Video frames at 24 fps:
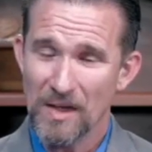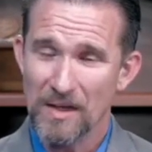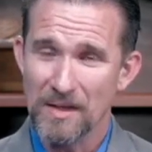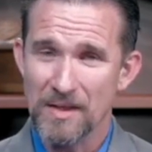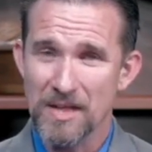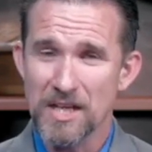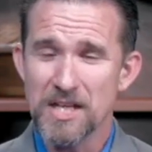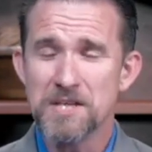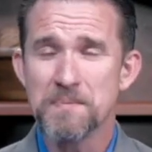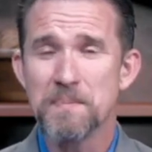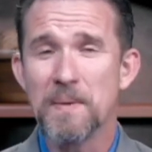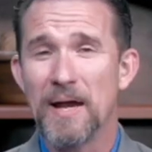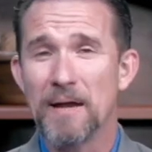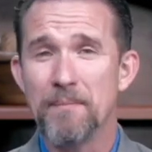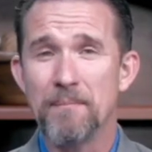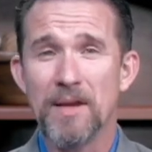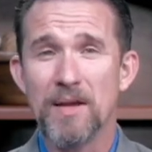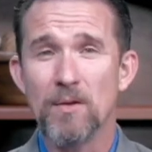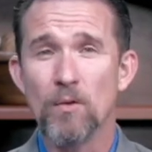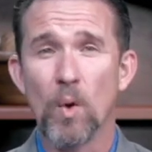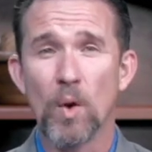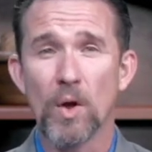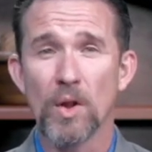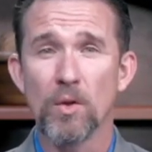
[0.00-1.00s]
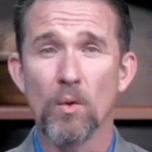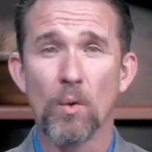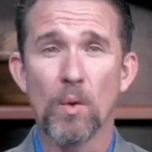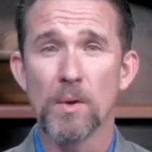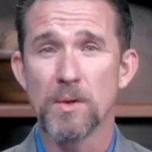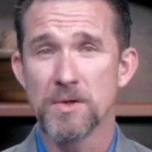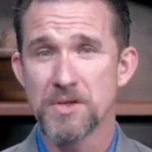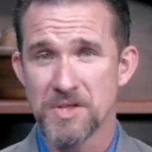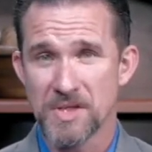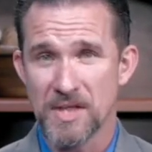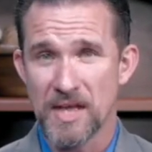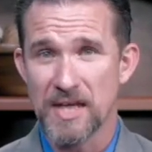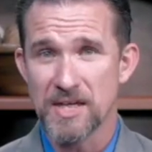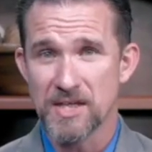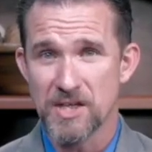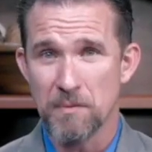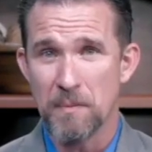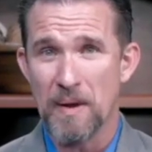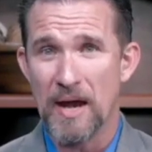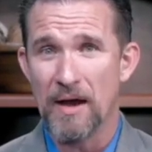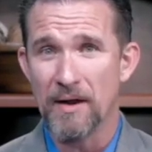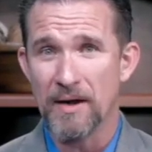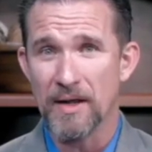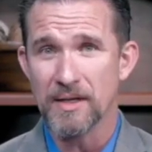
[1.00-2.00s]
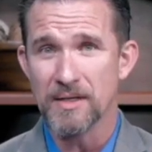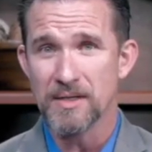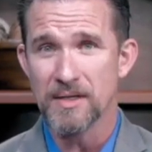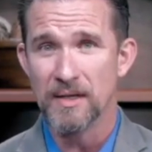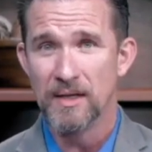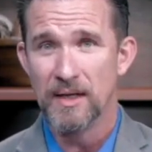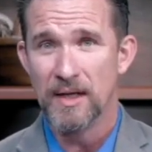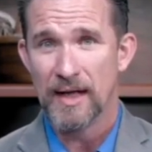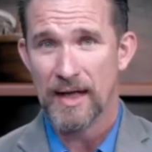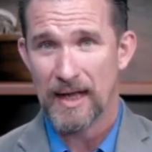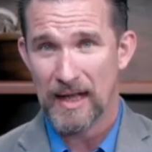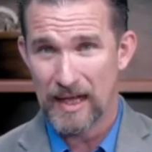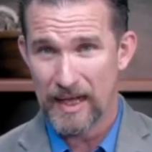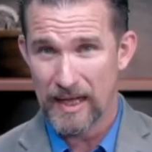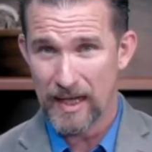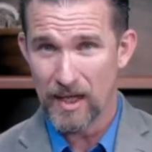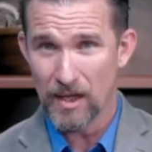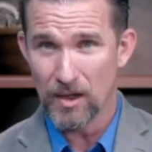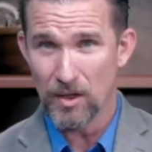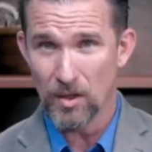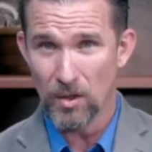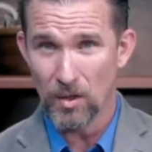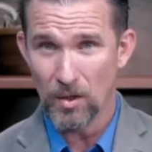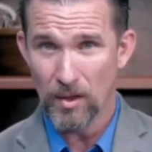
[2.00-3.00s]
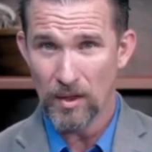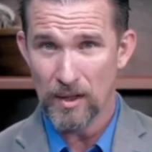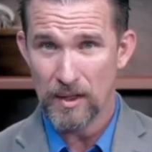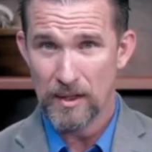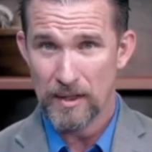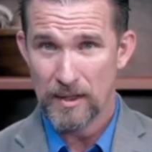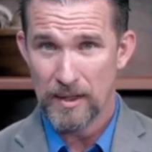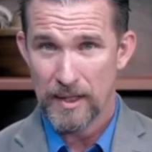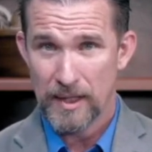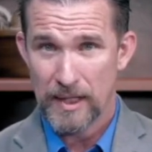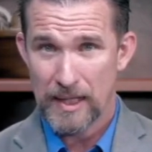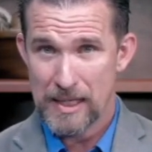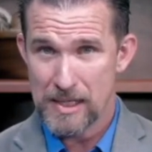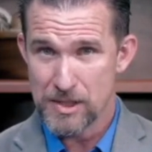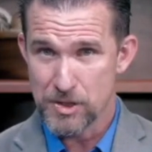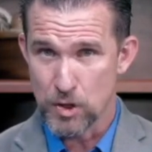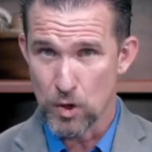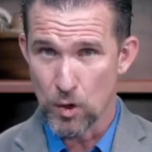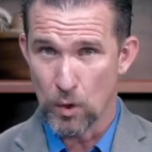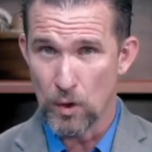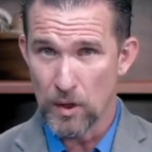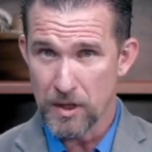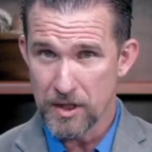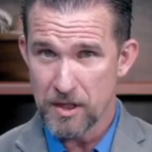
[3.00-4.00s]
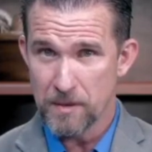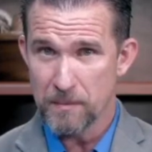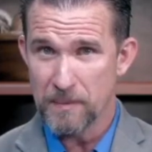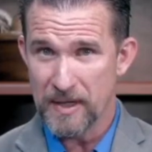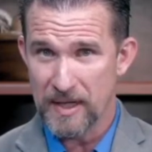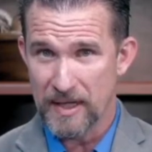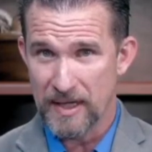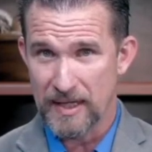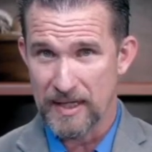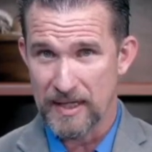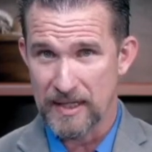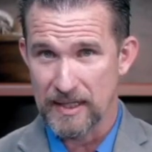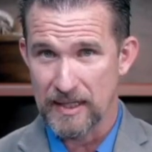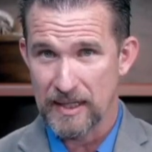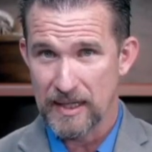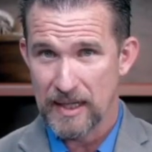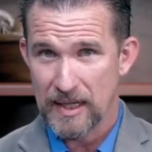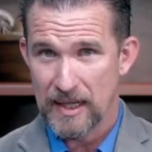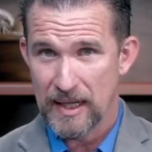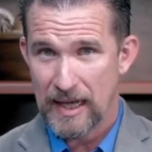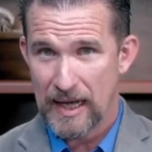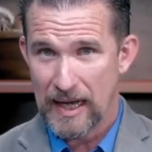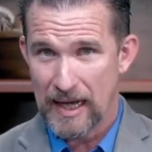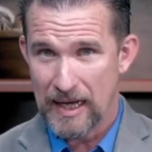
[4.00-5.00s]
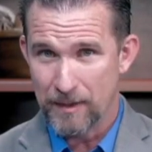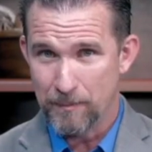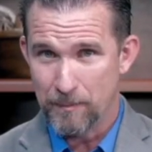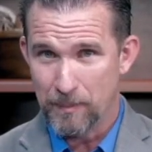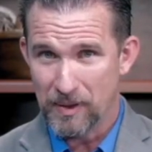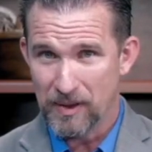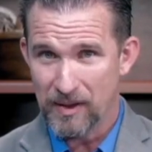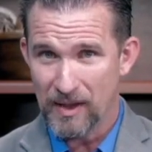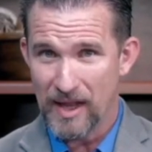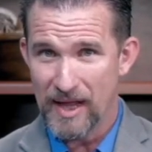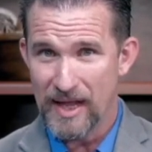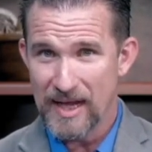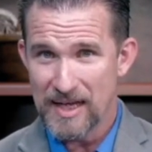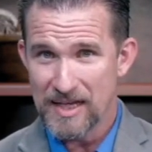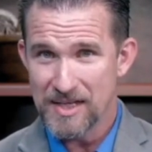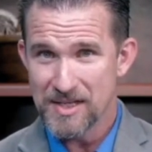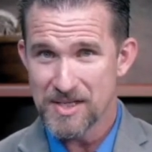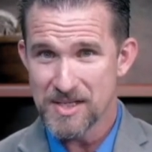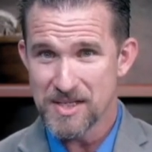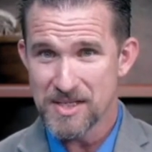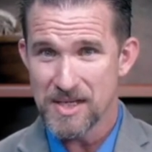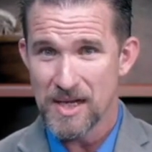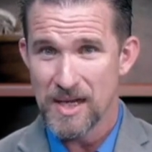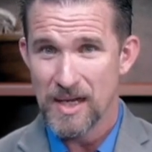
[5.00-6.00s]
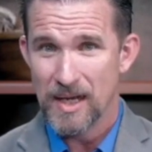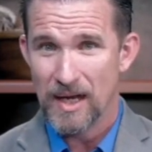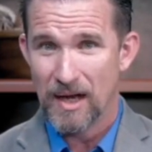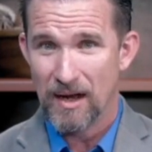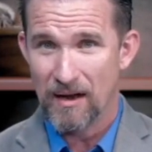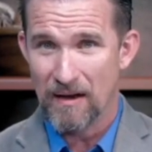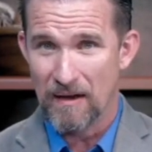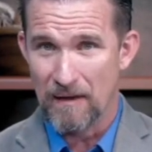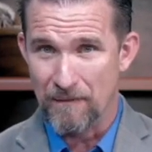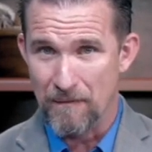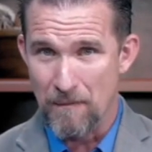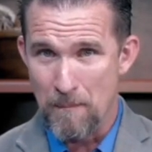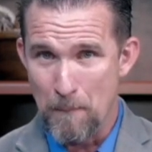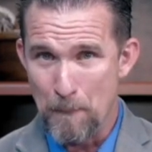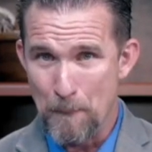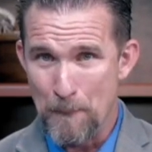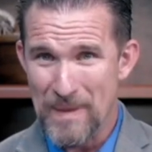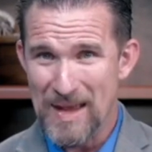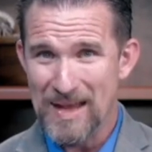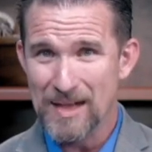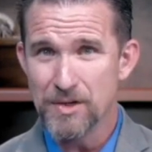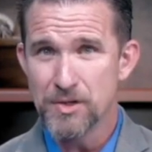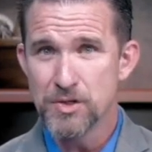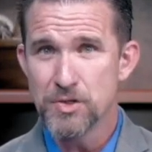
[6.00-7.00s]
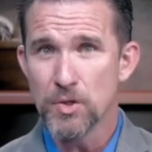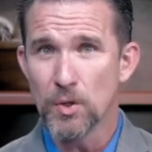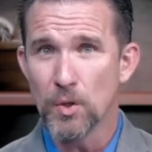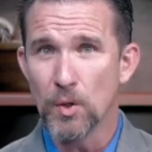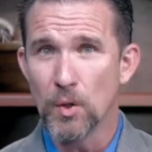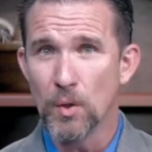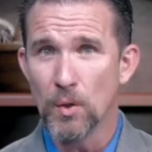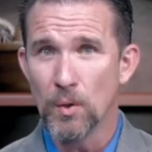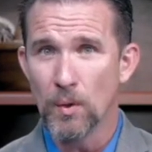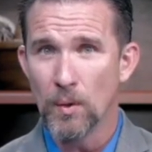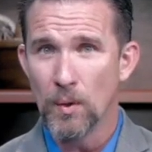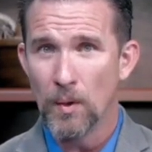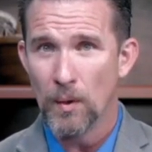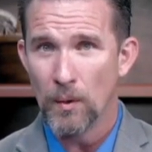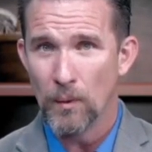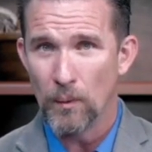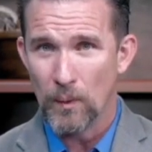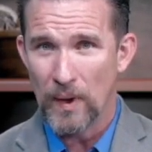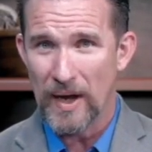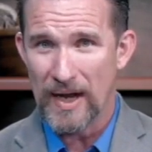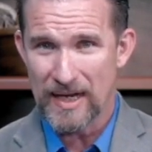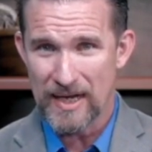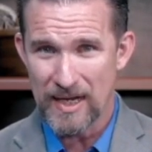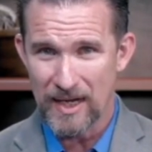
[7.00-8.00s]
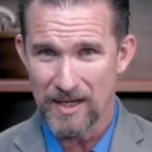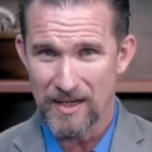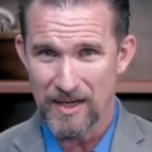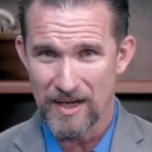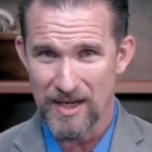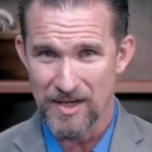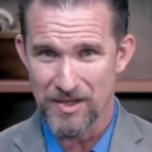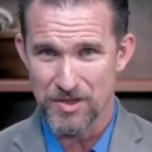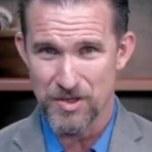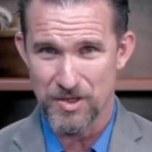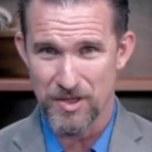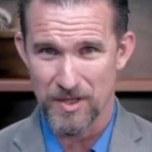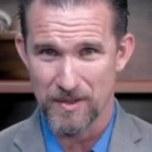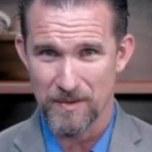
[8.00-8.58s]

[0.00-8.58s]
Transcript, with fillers: This may be one of the worst things about it. Hell is going to be a place of mental recognition.